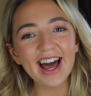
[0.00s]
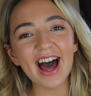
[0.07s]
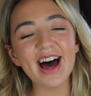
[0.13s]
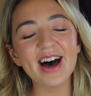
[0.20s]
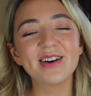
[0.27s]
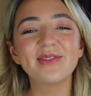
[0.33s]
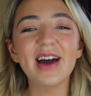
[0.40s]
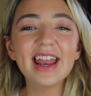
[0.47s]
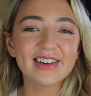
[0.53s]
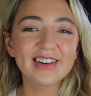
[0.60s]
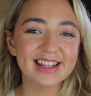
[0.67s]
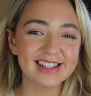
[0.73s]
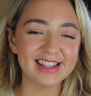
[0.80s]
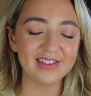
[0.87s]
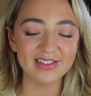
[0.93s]
um,
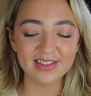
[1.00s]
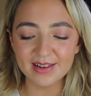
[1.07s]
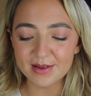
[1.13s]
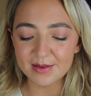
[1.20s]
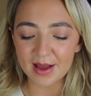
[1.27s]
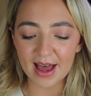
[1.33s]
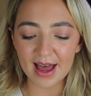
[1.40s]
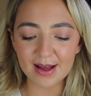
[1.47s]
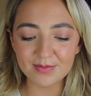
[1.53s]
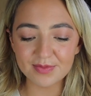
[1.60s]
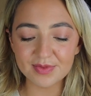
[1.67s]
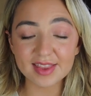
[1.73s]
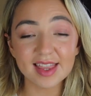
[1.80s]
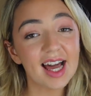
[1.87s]
anyway, so Um,